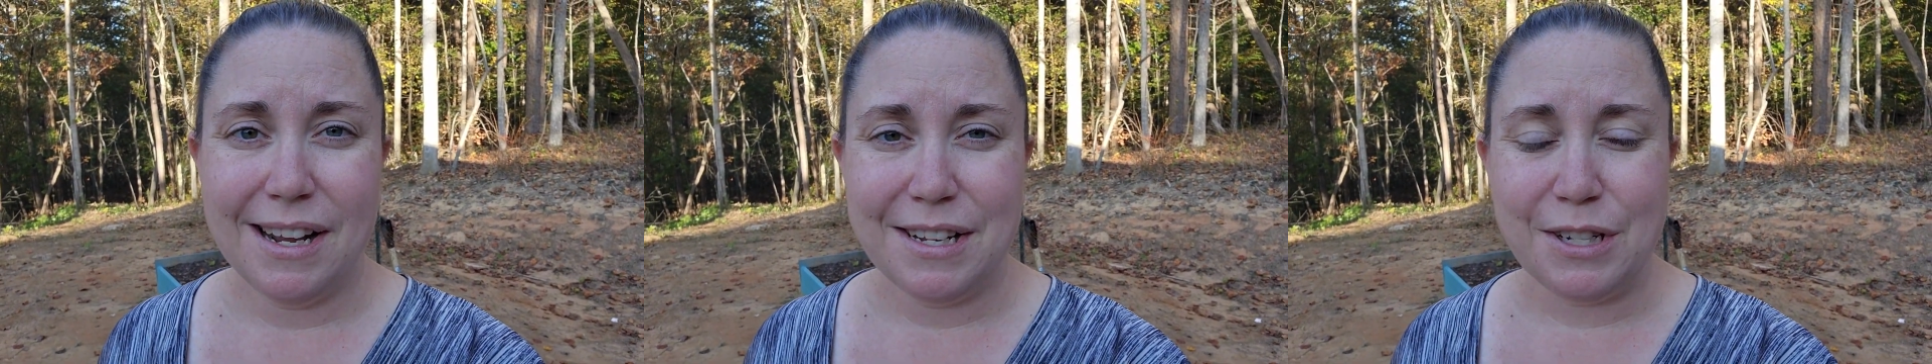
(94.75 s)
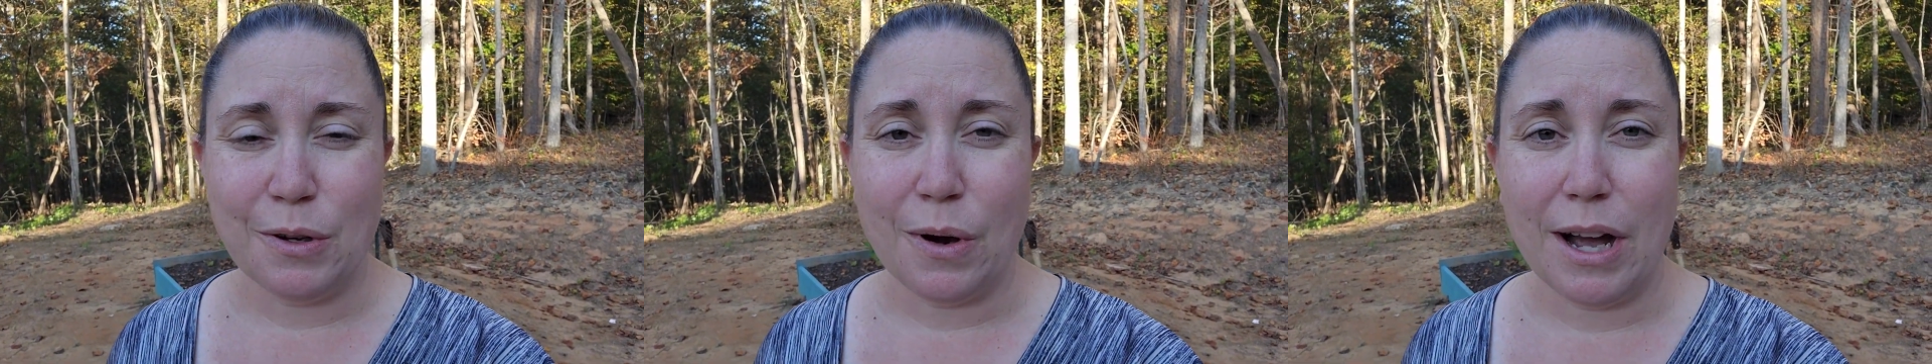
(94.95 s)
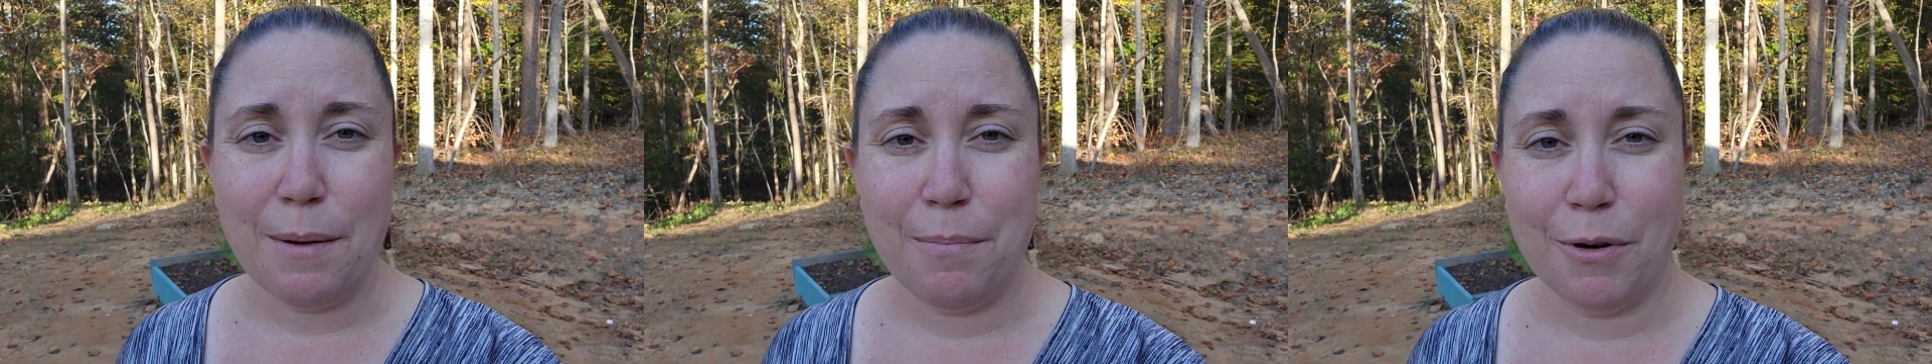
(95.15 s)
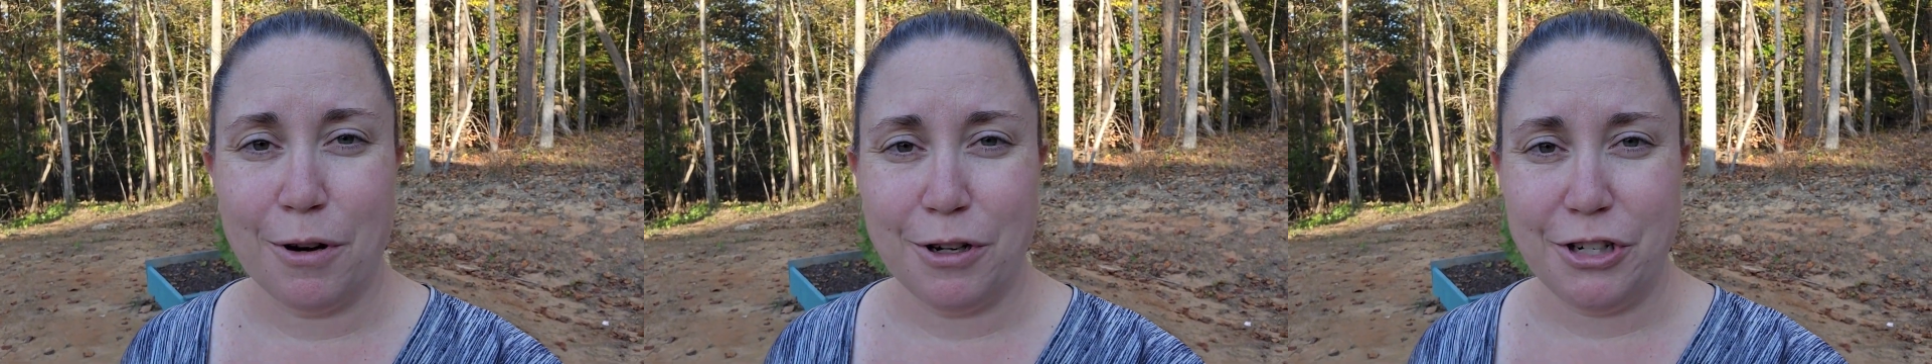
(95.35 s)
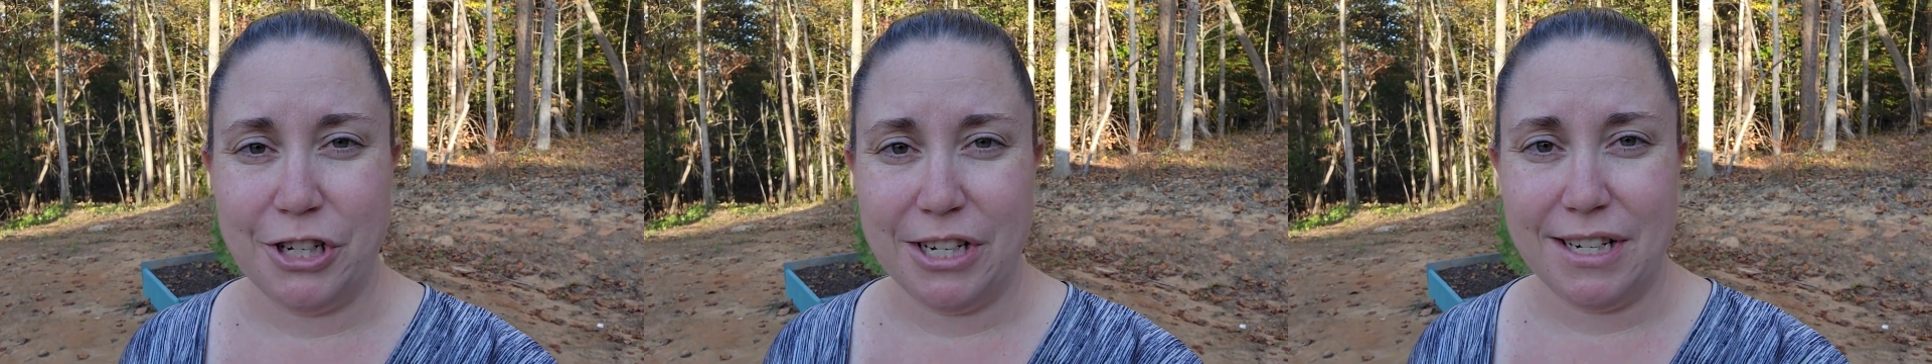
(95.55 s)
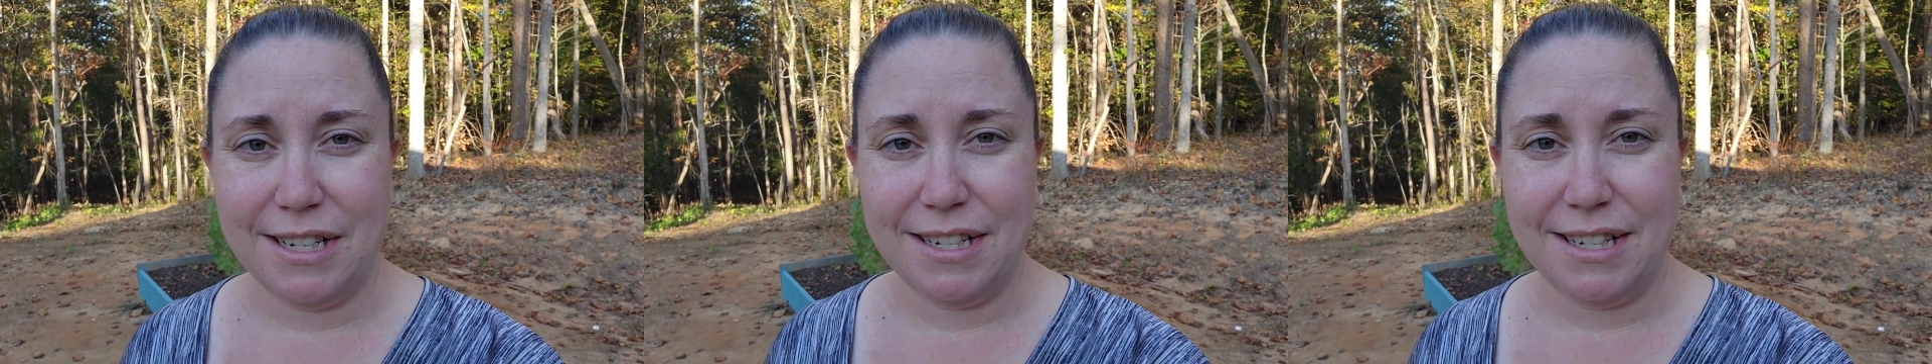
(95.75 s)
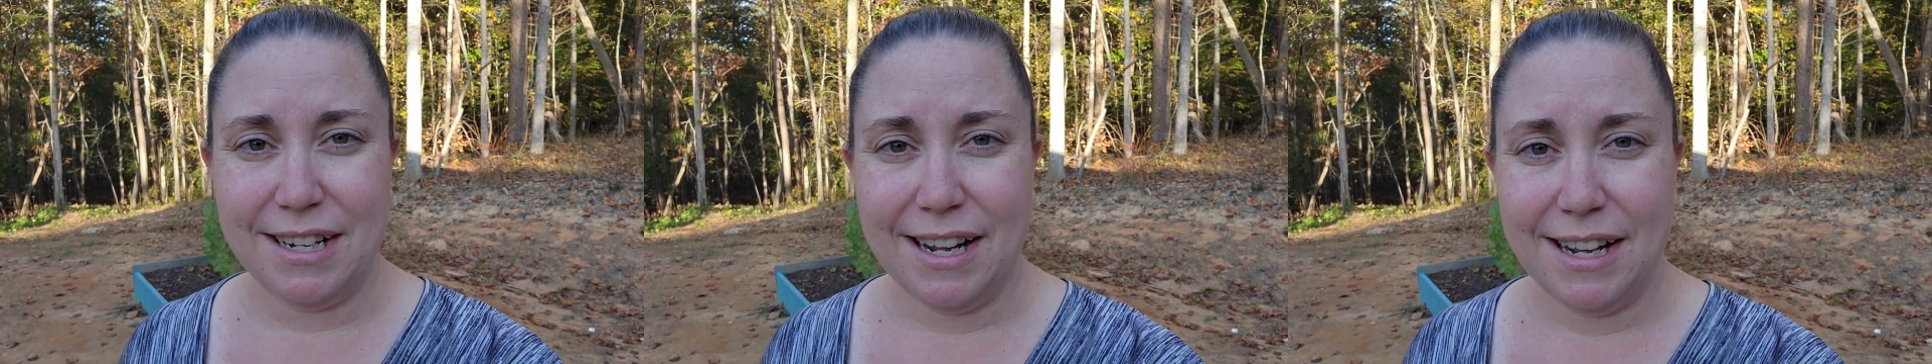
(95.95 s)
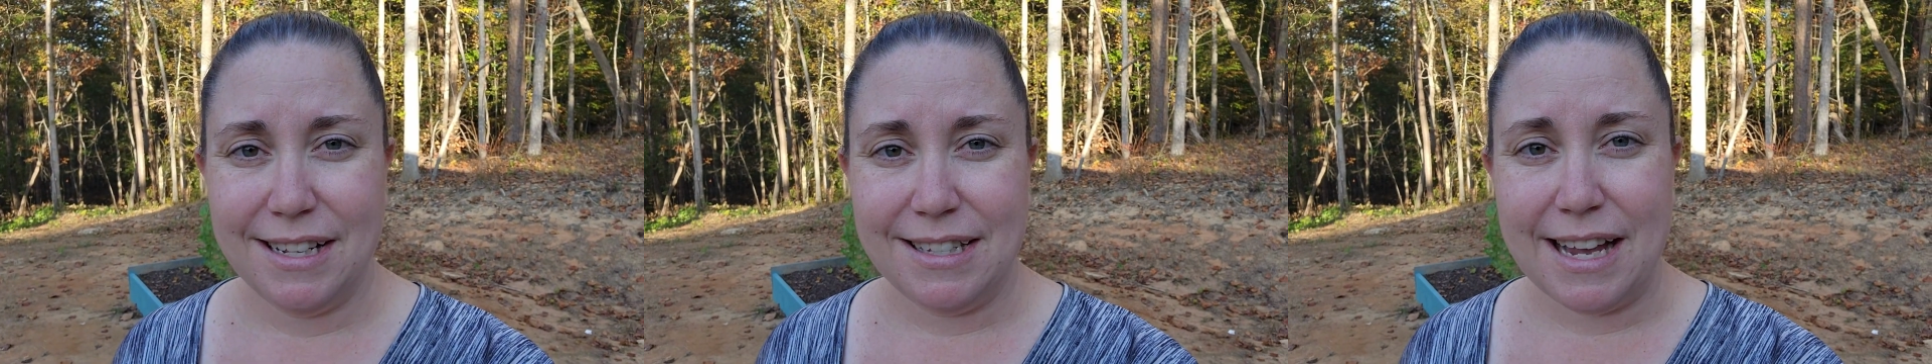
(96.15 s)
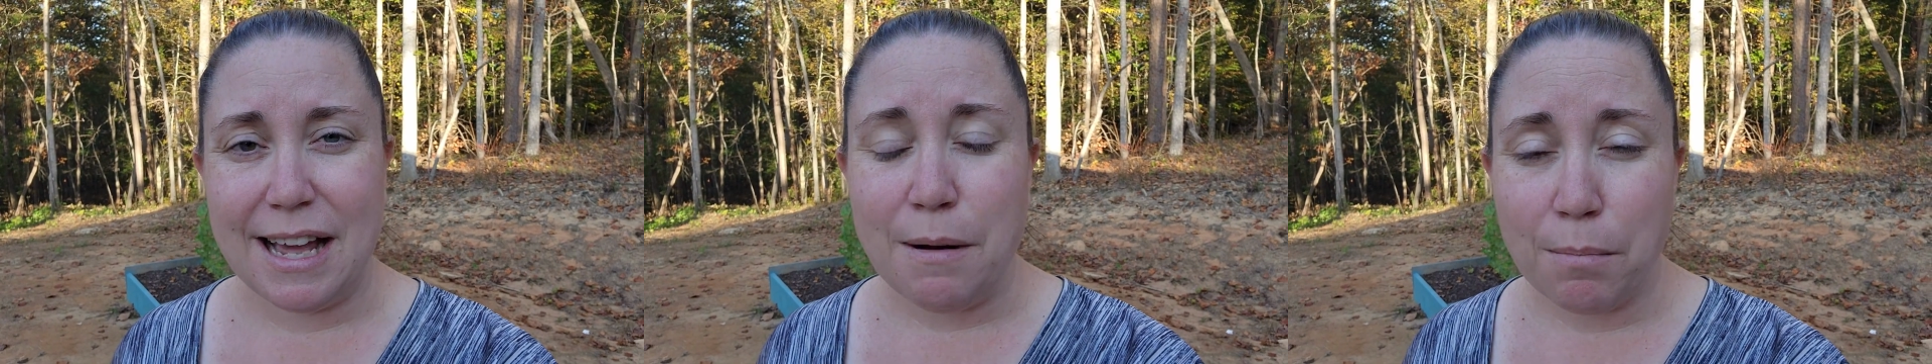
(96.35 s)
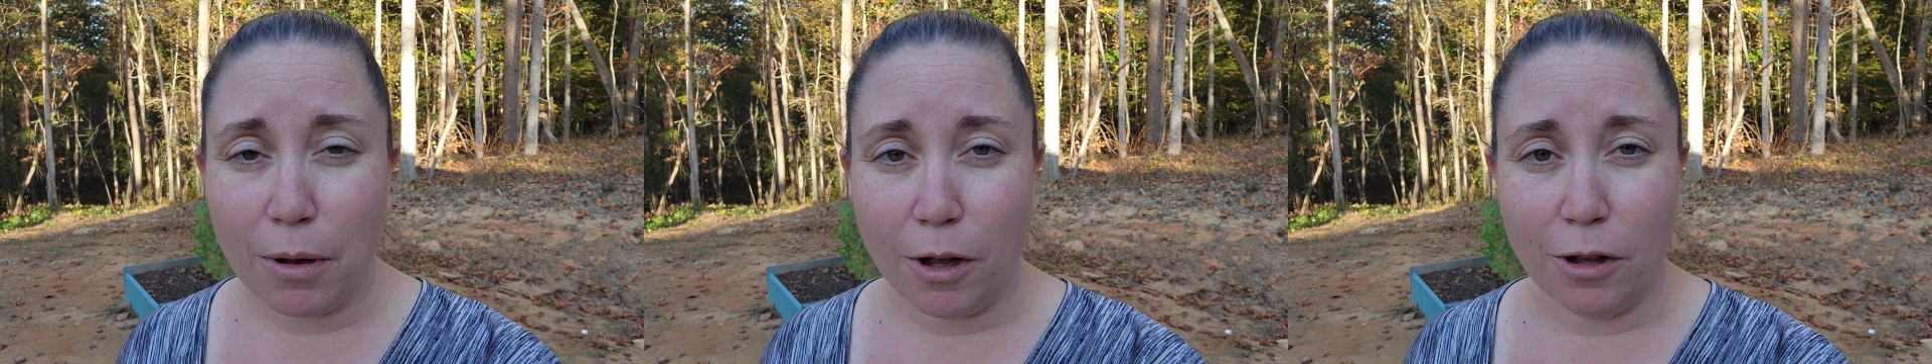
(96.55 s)
So I purchased
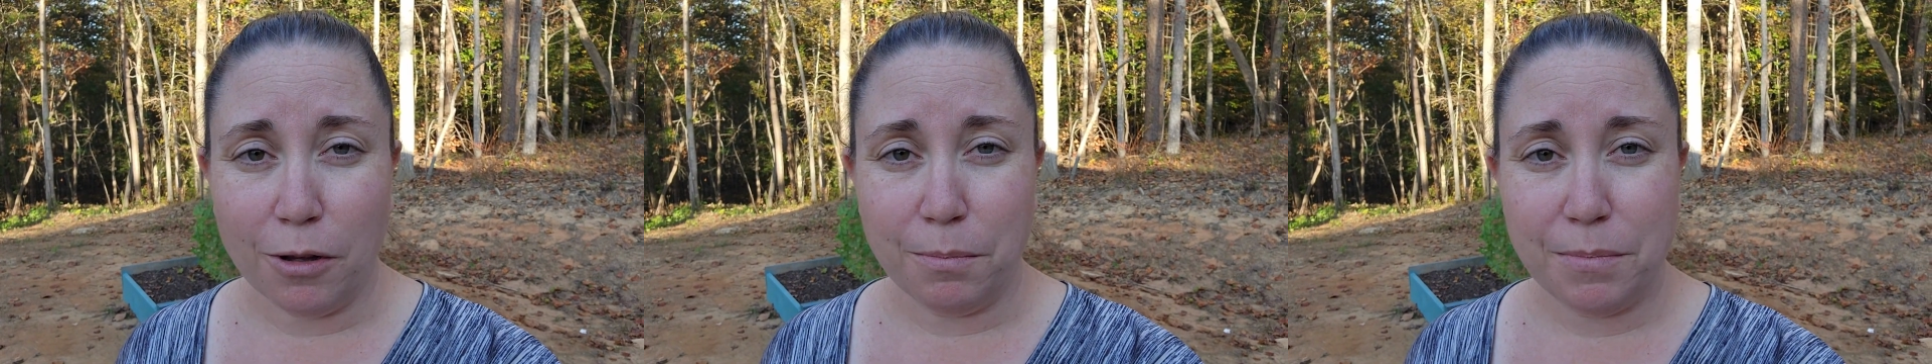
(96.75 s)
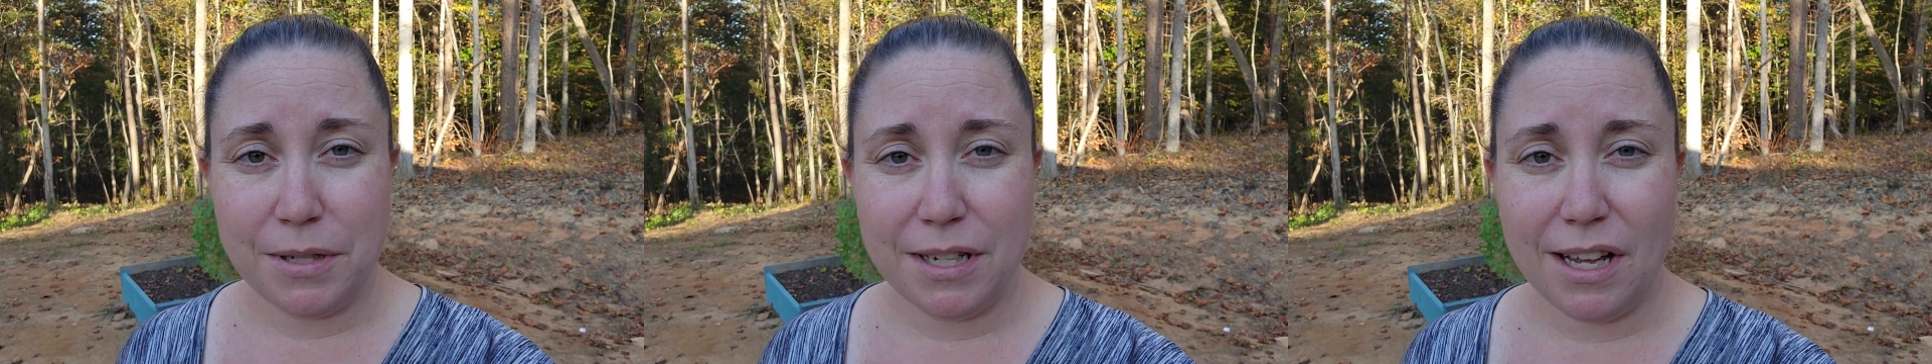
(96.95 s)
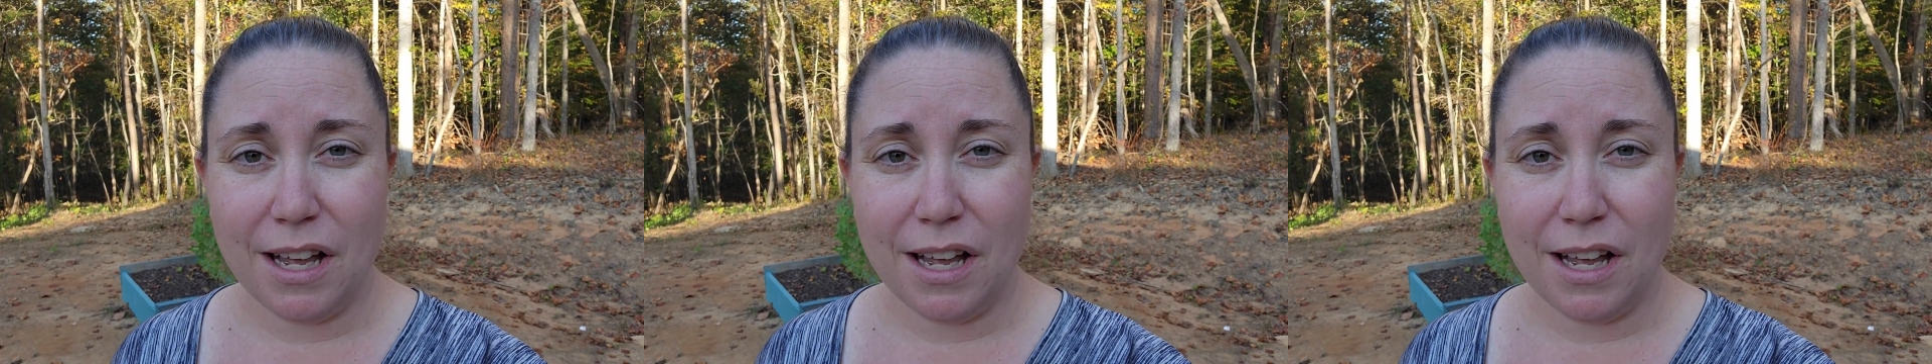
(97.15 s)
10 bulbs